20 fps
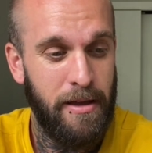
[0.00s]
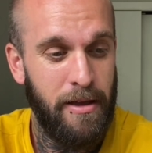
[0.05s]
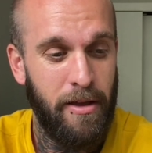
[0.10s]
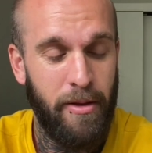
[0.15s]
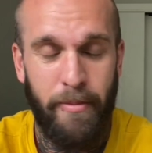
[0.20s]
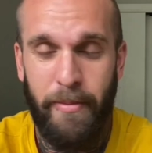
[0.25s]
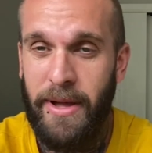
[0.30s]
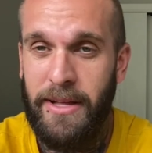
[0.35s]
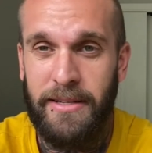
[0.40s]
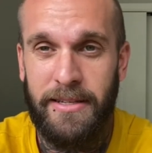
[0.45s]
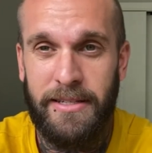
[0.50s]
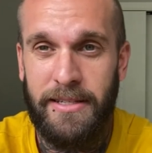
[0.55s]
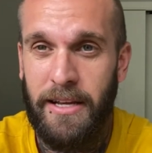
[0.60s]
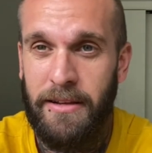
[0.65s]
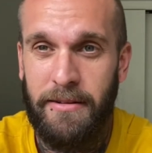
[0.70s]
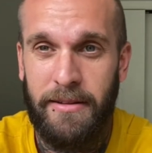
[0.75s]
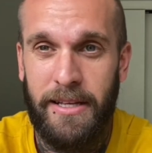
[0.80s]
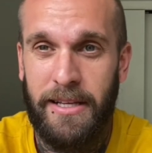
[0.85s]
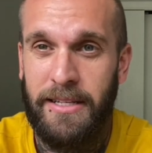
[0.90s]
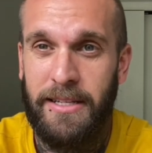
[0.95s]
men just
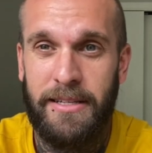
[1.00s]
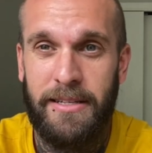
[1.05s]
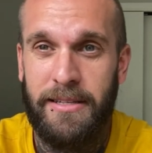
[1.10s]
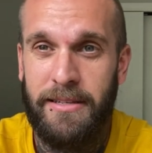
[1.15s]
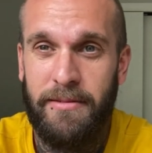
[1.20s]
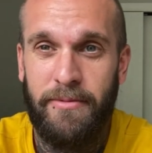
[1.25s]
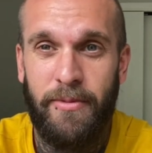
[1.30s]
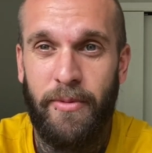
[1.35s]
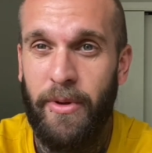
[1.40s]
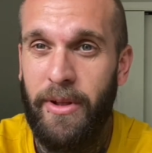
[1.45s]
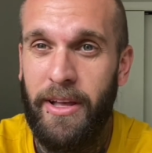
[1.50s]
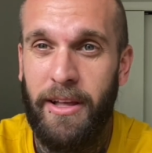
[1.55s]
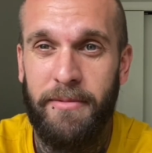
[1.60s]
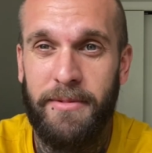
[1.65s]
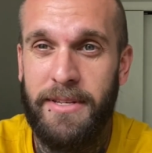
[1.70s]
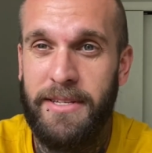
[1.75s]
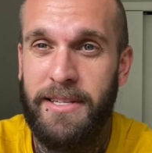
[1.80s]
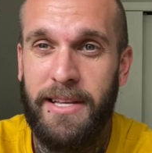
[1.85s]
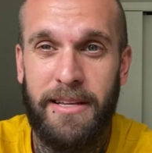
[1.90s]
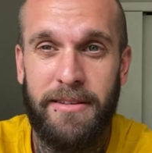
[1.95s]
don't, when it
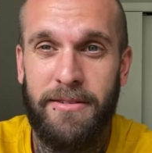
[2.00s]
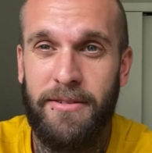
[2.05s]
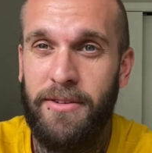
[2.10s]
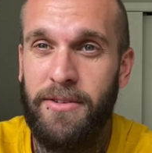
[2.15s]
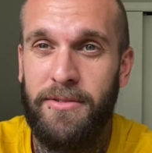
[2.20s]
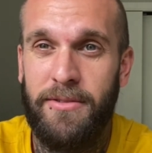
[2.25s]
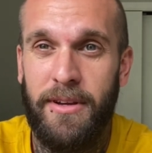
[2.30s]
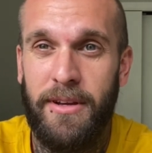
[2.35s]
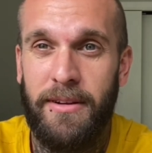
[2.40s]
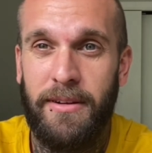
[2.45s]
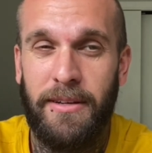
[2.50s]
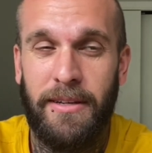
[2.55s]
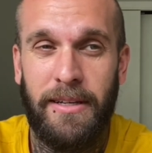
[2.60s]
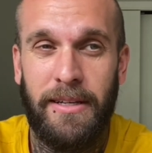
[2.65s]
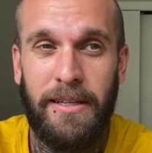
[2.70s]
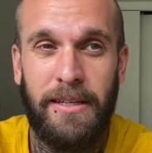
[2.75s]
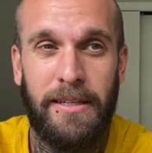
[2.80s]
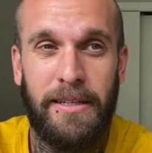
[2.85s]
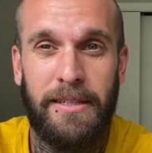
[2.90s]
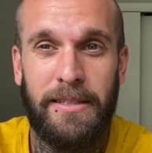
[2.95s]
comes to testosterone,
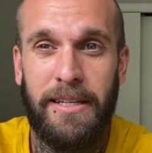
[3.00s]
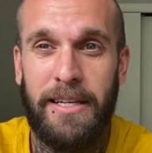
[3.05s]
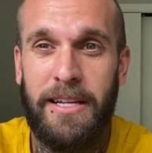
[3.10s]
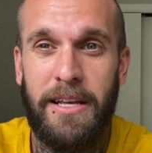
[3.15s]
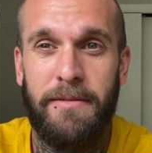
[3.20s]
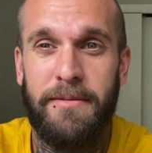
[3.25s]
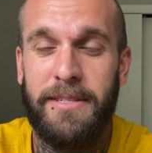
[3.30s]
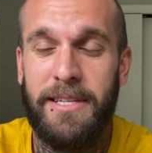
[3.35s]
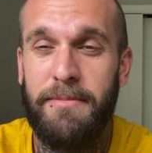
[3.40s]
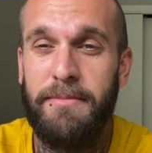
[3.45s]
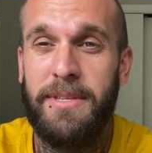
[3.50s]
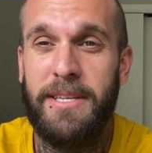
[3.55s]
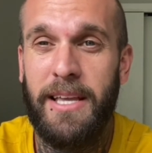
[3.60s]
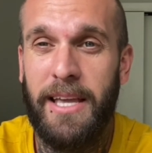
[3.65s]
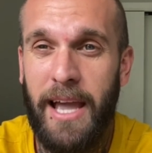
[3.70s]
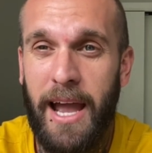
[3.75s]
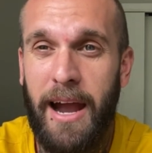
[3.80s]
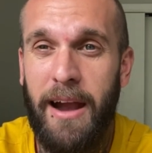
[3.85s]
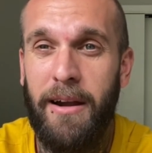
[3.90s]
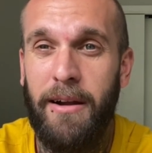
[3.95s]
they don't seem to
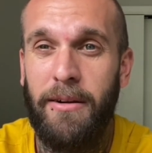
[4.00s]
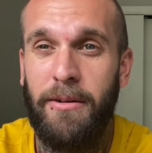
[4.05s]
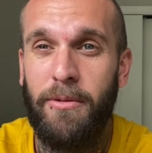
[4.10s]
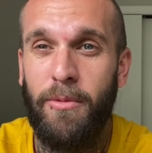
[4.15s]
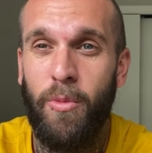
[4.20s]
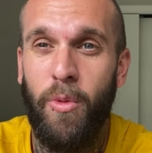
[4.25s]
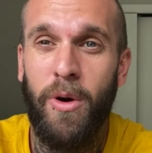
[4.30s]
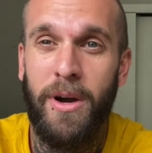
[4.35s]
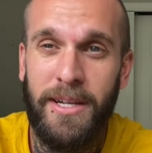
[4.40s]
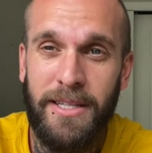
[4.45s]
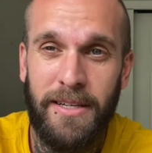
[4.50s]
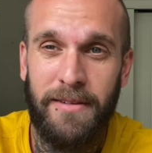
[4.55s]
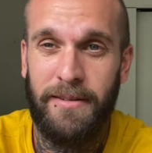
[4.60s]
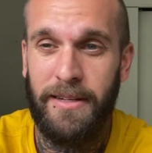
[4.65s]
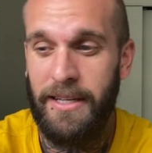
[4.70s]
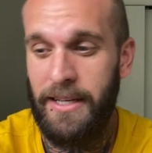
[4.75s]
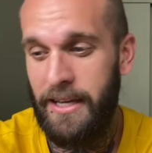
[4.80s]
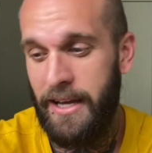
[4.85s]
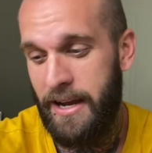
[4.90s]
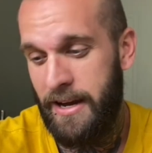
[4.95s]
care. Why don't
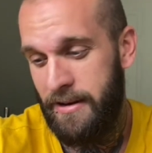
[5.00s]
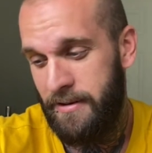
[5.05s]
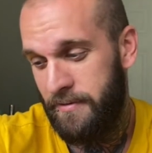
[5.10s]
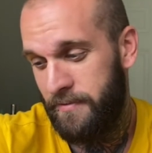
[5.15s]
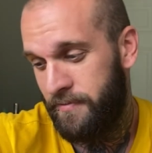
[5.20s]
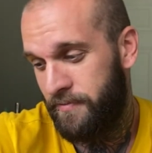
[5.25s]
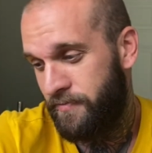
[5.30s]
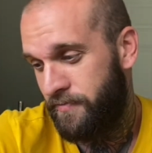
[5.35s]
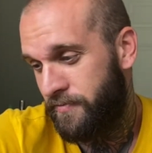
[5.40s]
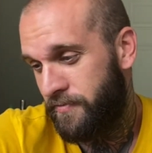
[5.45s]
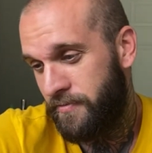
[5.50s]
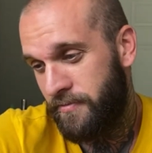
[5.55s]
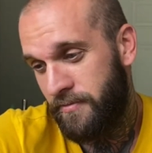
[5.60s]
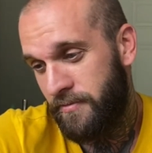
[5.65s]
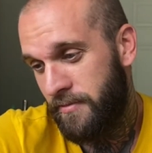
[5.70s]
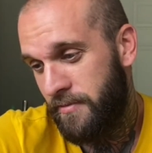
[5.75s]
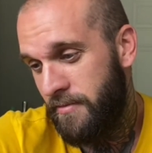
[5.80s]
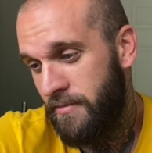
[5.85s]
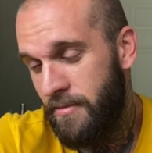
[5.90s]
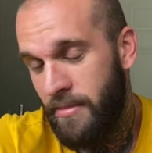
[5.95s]
they care?
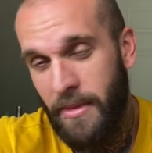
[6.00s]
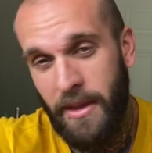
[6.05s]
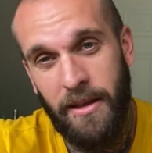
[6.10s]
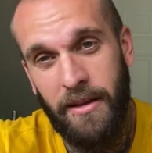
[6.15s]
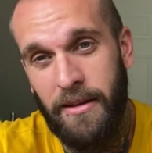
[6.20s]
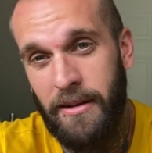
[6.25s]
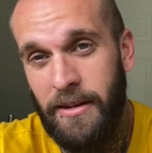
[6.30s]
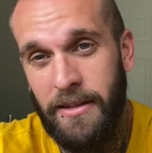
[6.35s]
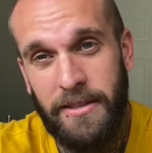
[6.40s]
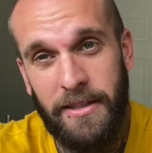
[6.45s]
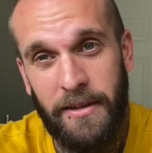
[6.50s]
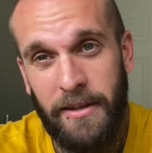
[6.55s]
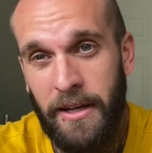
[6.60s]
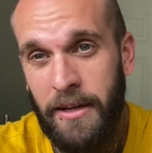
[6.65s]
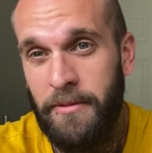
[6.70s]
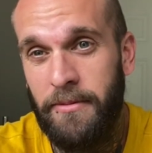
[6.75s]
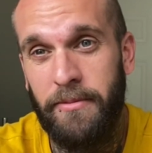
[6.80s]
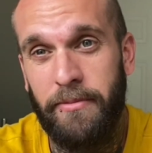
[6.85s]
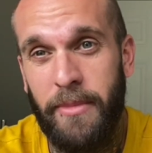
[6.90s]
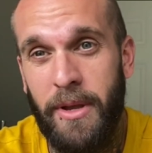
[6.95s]
I don't
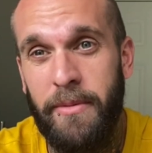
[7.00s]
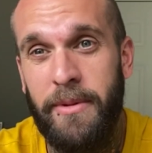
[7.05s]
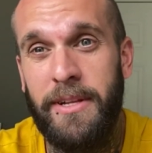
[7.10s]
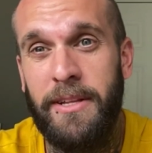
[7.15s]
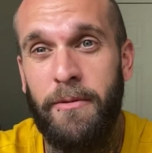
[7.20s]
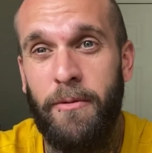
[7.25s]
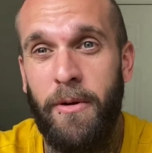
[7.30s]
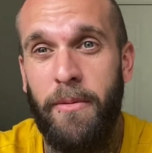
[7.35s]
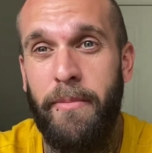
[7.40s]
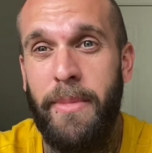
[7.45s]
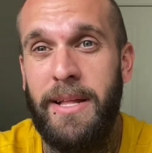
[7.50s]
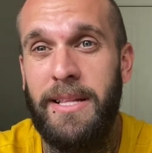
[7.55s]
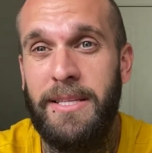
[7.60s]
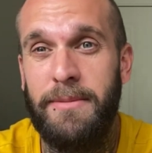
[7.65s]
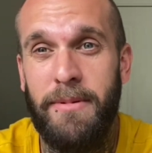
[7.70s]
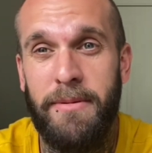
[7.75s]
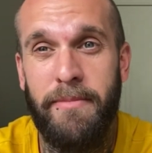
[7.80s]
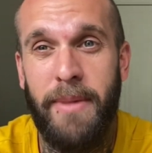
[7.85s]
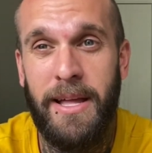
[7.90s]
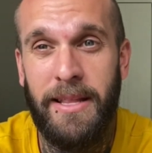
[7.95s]
know. Maybe they don't want men to
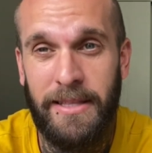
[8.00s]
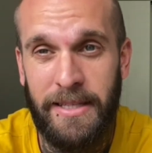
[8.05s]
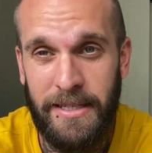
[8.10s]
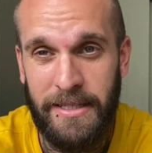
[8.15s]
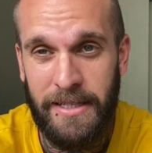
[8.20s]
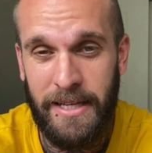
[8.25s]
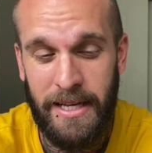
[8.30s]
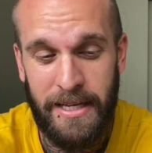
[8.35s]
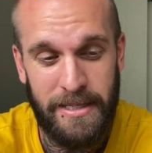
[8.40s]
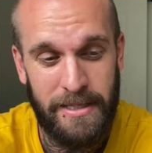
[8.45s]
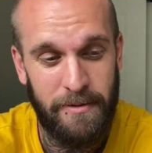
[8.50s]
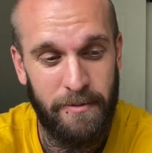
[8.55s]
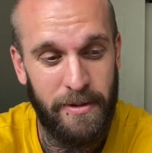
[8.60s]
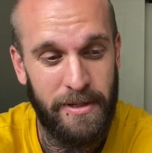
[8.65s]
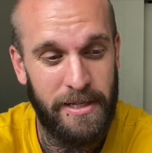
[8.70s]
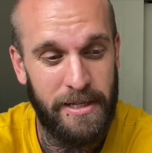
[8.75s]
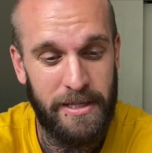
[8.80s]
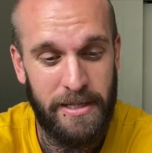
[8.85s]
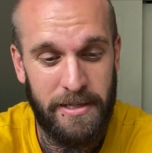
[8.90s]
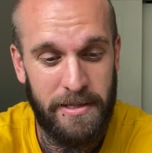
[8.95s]
be men these days,
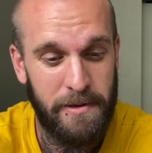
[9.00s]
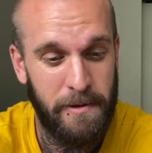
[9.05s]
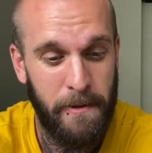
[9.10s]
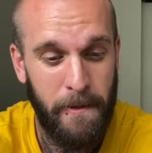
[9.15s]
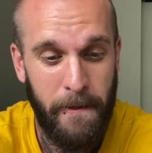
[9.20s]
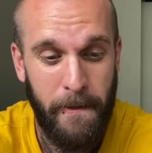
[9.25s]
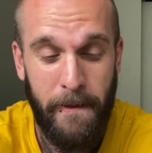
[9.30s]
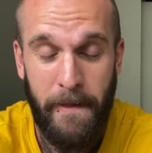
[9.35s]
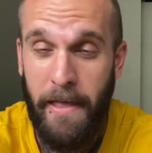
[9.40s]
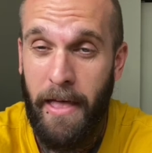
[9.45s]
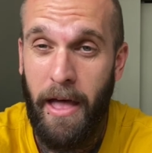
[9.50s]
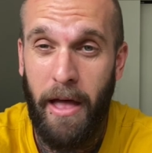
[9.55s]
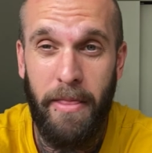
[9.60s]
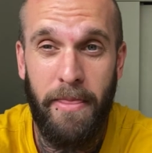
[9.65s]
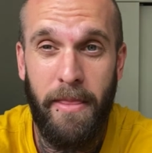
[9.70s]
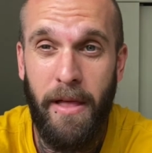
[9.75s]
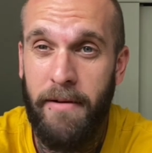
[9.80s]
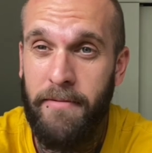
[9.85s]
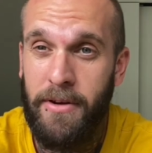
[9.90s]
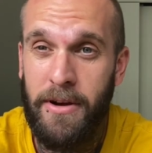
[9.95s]
which is
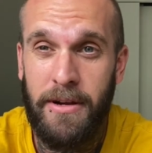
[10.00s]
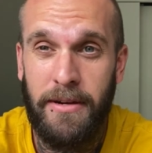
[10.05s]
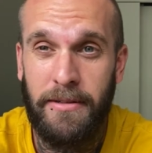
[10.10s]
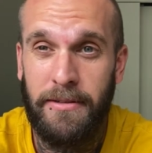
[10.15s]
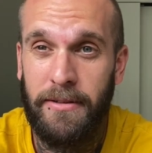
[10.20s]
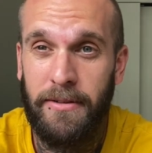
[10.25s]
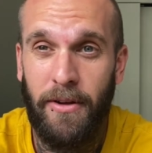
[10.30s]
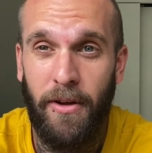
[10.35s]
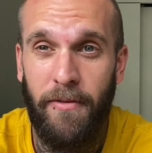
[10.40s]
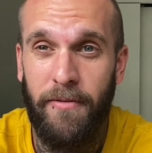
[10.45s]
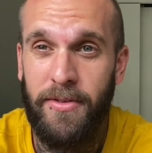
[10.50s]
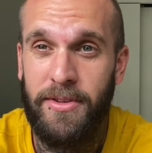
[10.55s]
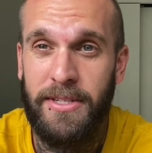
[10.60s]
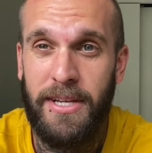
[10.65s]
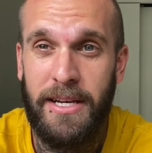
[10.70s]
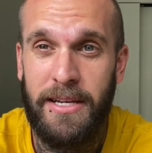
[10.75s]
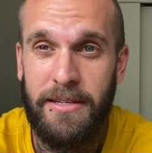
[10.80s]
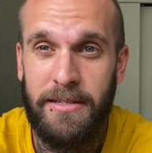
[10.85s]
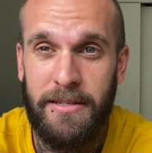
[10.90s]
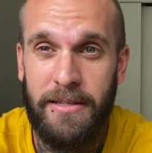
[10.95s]
another
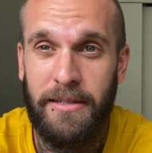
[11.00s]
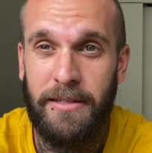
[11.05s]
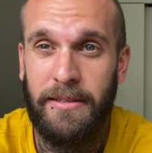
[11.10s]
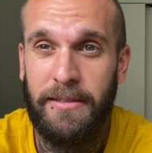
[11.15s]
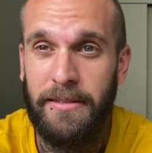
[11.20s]
conversation